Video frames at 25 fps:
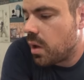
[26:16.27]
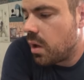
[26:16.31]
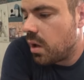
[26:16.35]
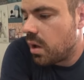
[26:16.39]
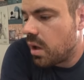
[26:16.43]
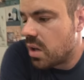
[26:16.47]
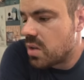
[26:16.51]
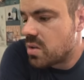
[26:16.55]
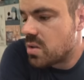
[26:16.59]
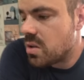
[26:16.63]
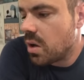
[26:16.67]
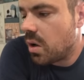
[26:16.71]

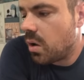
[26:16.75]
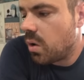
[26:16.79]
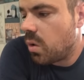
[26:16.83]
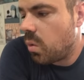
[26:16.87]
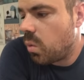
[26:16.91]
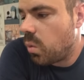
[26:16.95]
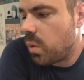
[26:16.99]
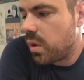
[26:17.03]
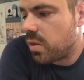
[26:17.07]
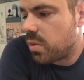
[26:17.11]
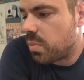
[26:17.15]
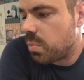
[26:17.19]
So
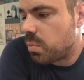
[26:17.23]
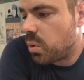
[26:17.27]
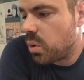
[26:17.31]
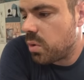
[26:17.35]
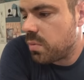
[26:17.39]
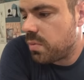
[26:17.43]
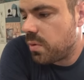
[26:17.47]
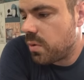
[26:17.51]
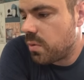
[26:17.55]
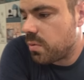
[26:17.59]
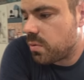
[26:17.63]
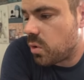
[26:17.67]
with
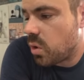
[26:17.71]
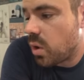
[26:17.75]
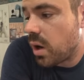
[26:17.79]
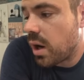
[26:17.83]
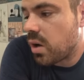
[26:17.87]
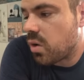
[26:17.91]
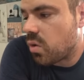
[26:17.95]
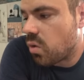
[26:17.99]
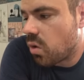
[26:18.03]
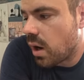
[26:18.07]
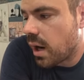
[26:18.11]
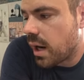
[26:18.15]
proof of
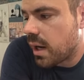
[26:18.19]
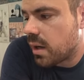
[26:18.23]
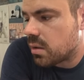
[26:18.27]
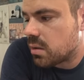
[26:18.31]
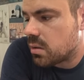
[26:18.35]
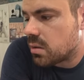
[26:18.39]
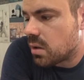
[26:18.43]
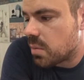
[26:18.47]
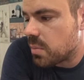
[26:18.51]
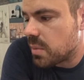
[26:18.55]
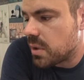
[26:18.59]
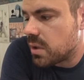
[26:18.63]
Craig Grant,
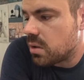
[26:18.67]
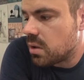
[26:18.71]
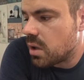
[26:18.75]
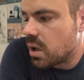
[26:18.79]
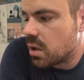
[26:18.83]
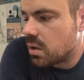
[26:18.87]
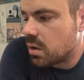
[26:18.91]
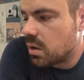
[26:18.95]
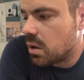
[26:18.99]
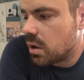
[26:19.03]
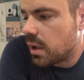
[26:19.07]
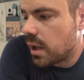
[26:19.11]
I mean,
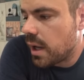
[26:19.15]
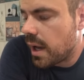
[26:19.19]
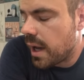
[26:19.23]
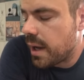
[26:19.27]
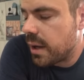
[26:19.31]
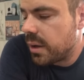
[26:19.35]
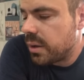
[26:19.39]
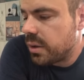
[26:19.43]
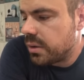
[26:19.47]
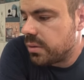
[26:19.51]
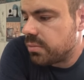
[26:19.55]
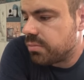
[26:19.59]
luckily
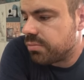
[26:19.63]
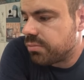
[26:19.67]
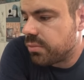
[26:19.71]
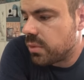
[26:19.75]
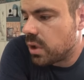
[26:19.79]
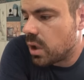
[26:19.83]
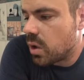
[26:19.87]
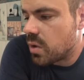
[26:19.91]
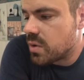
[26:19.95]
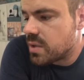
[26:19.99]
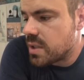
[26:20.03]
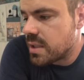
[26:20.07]
I
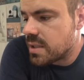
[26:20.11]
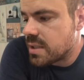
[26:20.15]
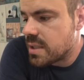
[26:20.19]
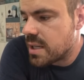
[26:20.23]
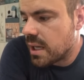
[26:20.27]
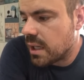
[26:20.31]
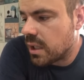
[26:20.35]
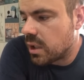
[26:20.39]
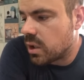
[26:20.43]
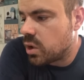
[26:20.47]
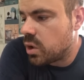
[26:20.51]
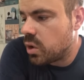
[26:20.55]
didn't
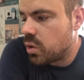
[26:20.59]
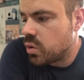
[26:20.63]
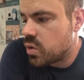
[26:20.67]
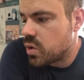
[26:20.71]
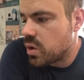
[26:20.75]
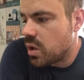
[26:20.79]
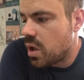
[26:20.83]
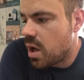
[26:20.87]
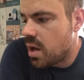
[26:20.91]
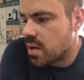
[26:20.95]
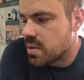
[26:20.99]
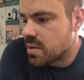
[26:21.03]
take a huge
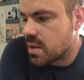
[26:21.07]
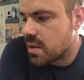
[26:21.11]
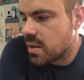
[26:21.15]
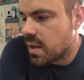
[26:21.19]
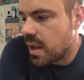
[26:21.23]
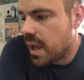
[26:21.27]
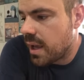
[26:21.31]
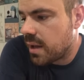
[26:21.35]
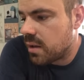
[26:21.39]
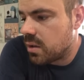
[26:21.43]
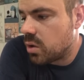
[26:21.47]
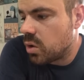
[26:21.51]
loss in that.